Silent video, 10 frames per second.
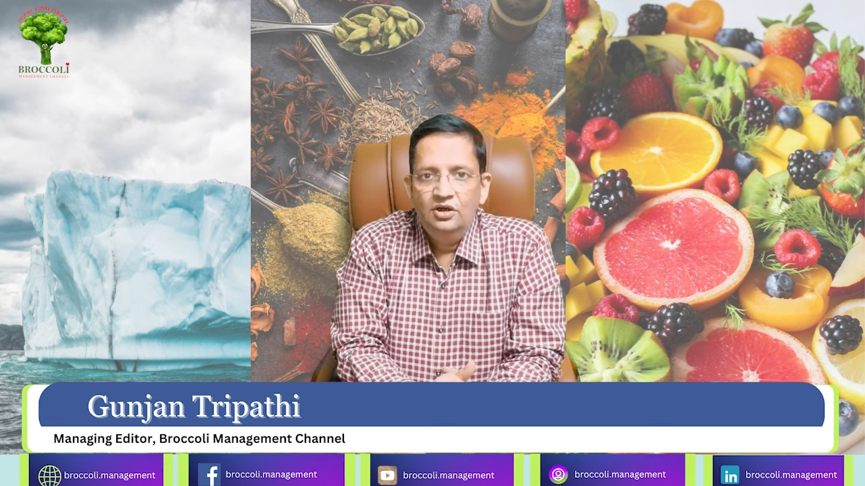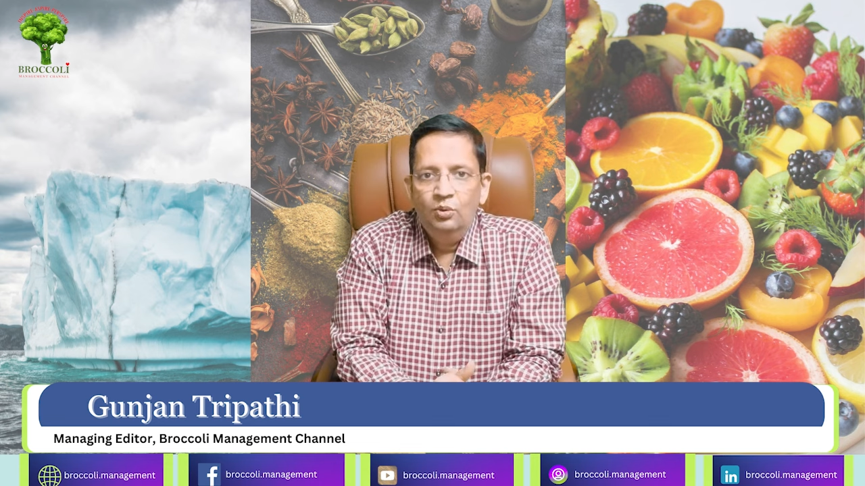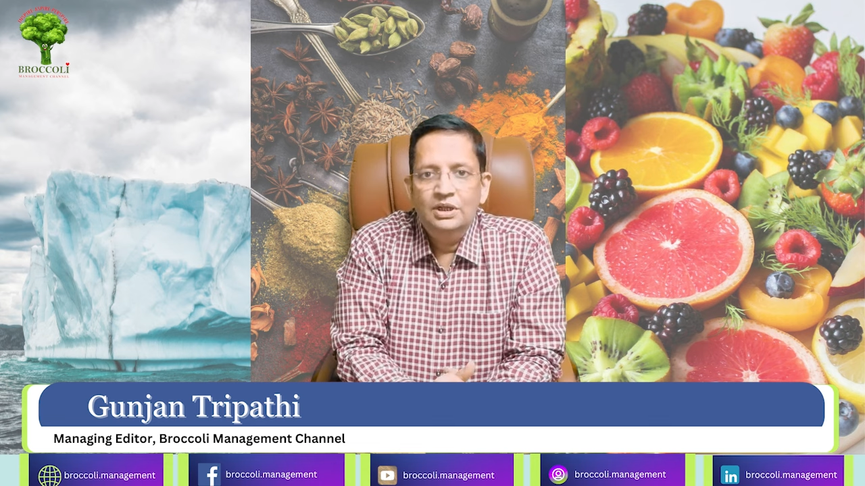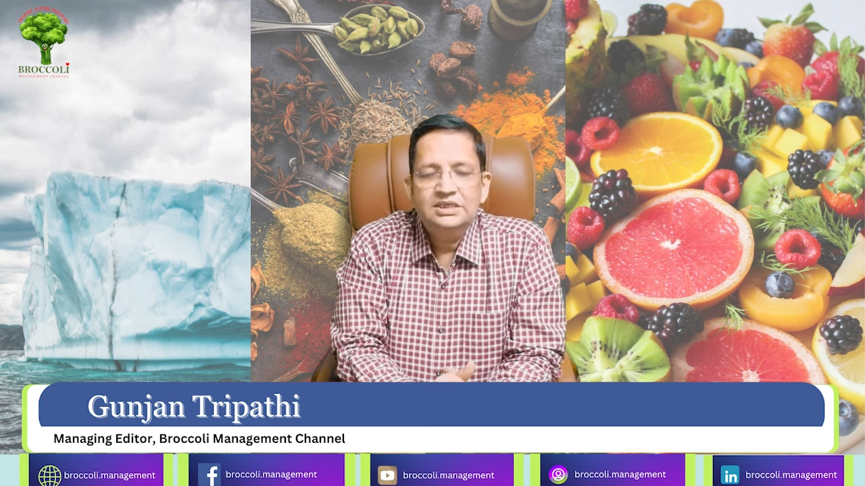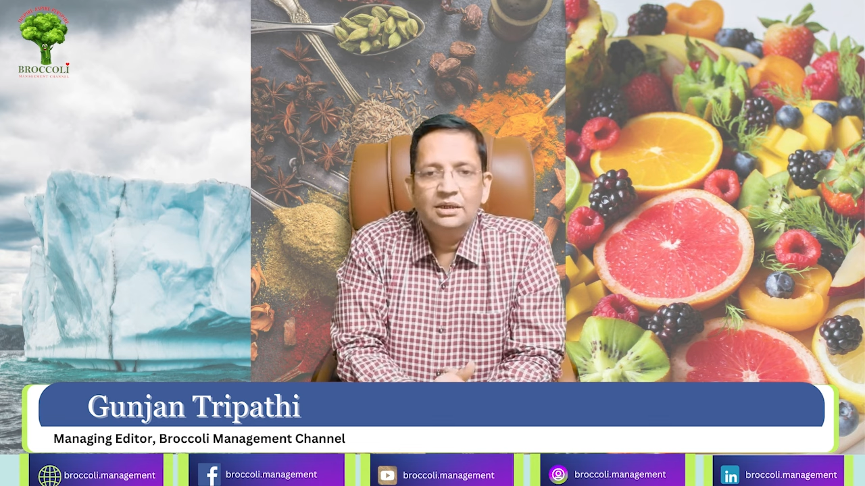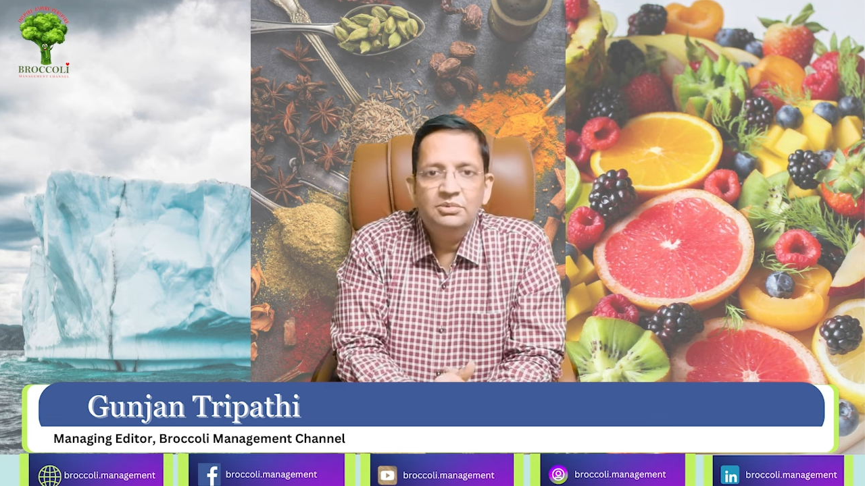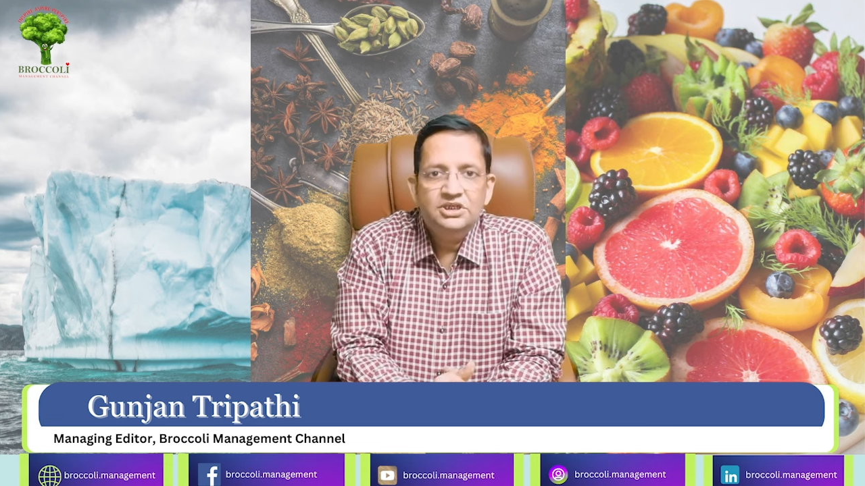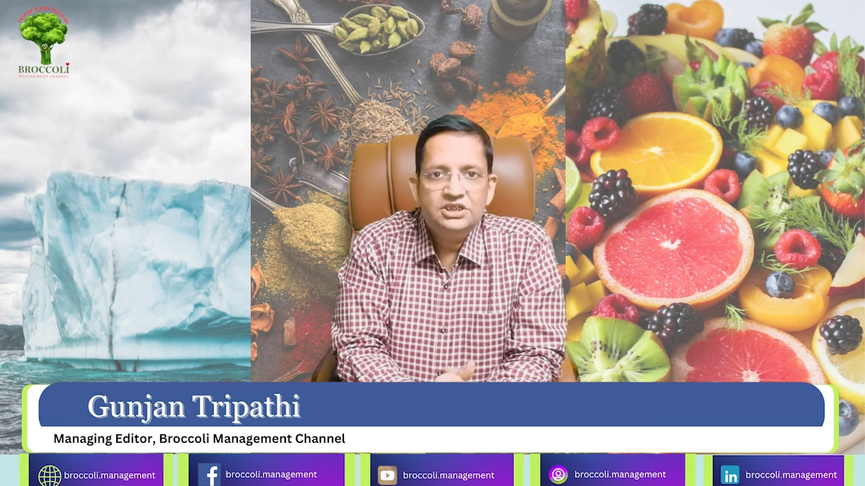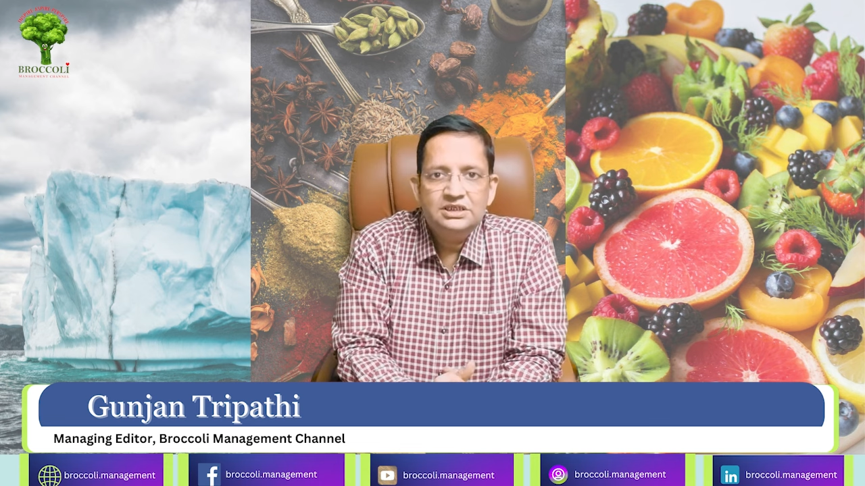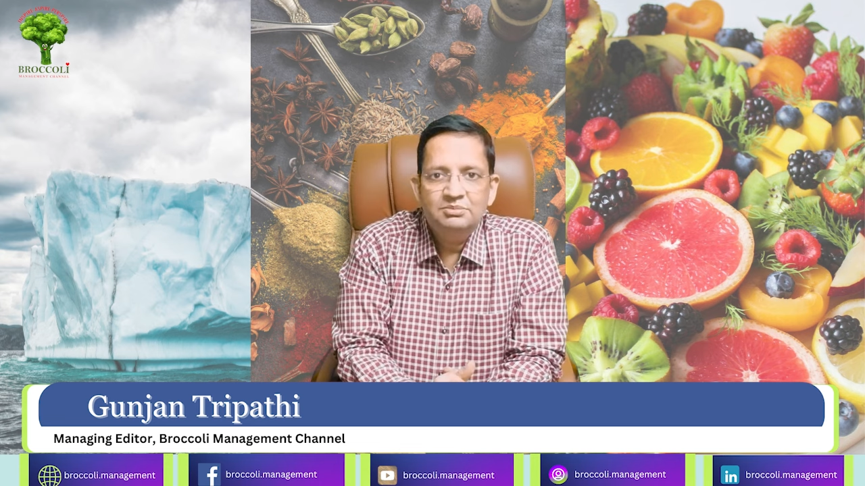While some
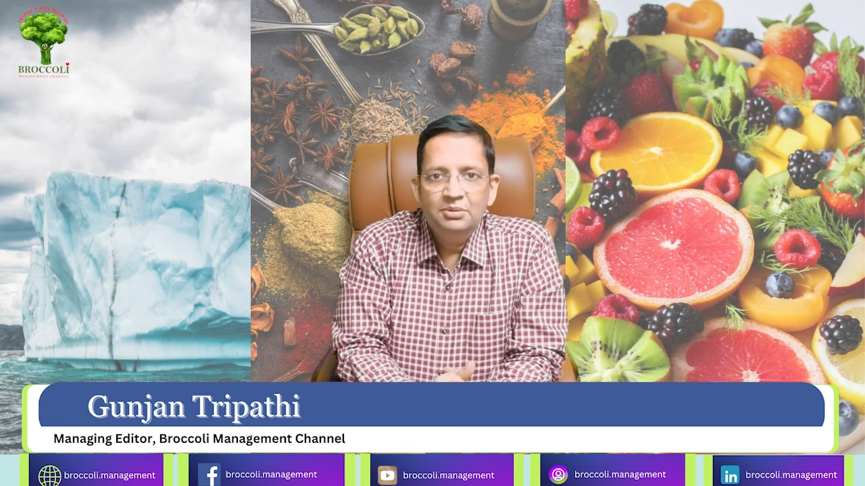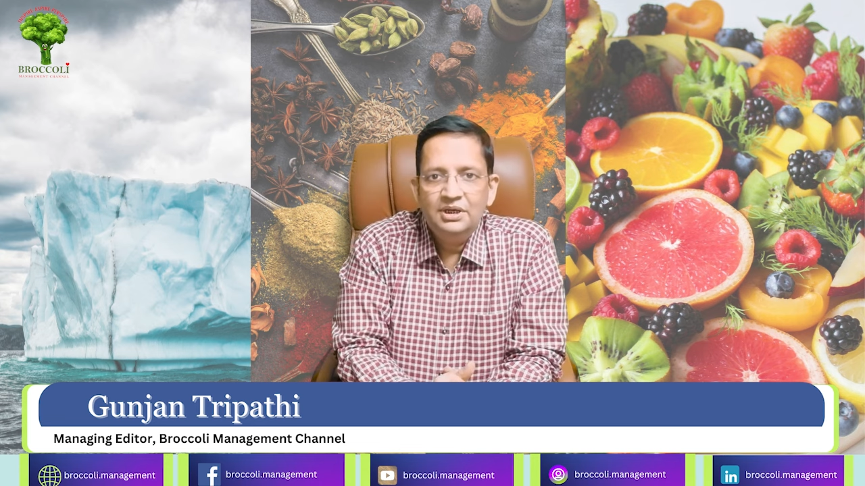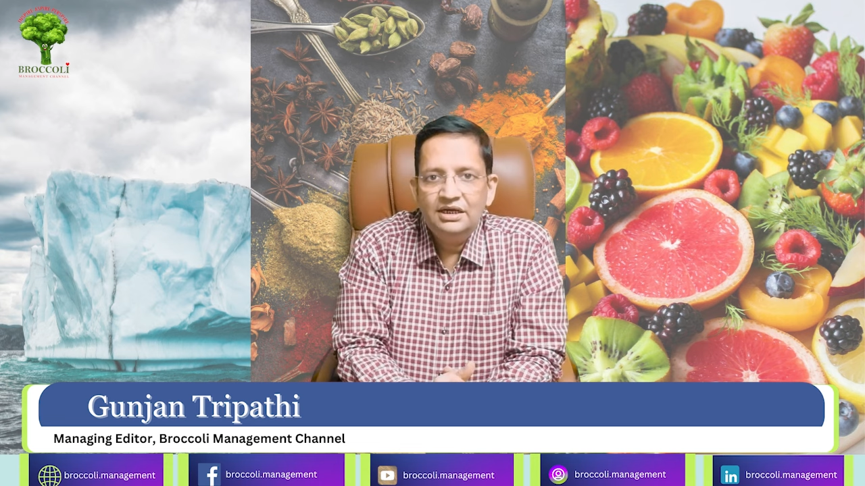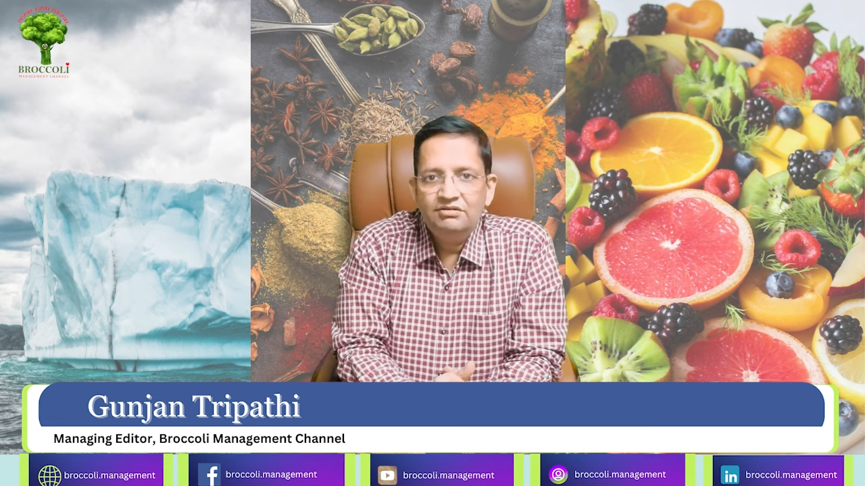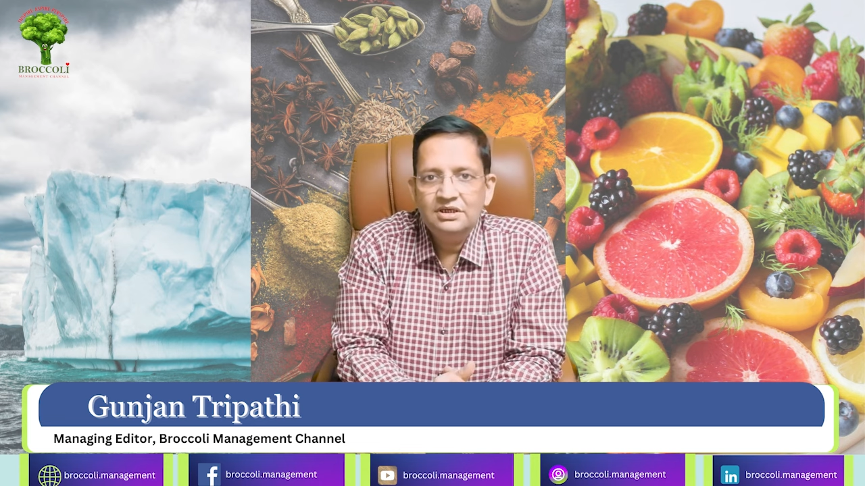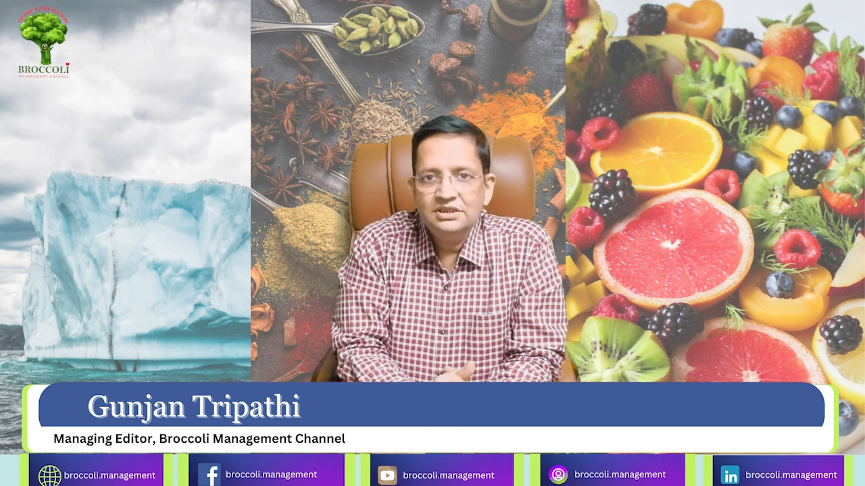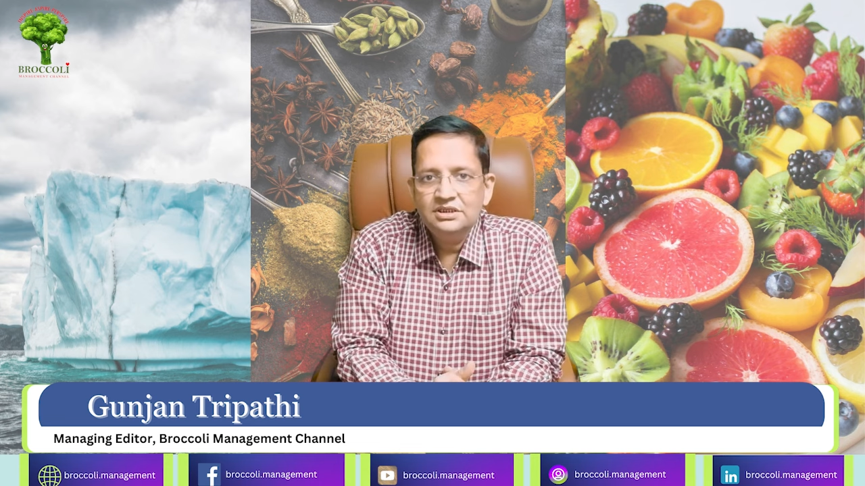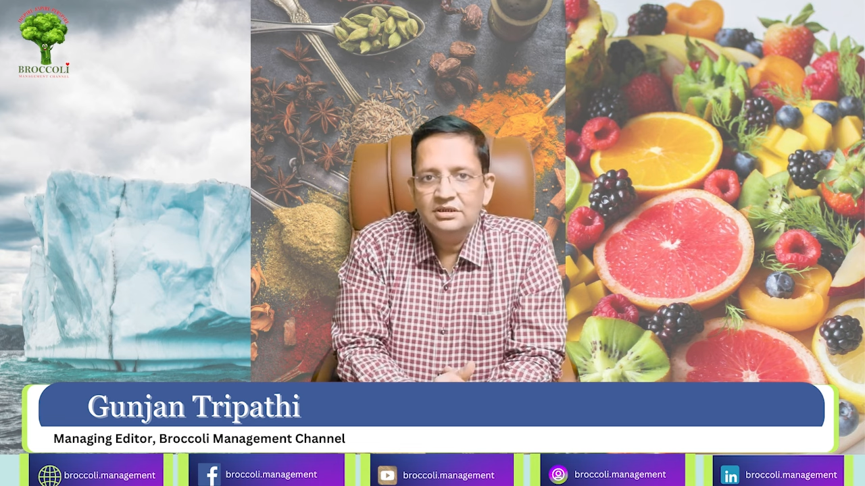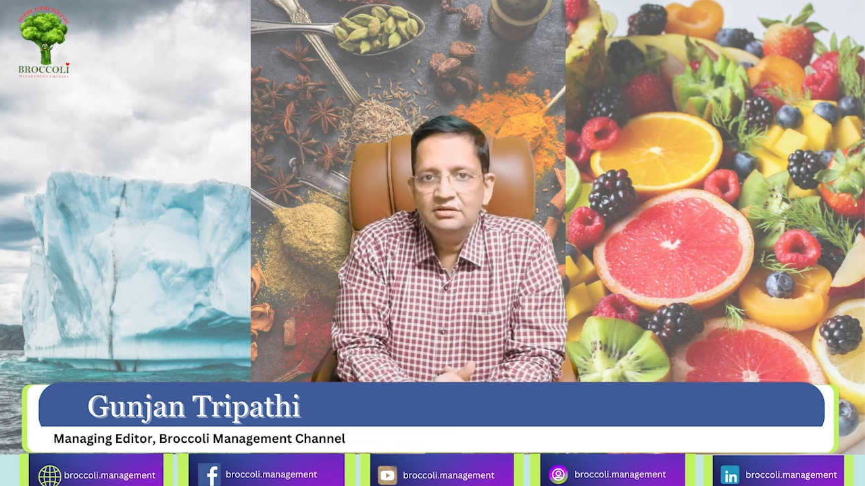dishes may be at risk,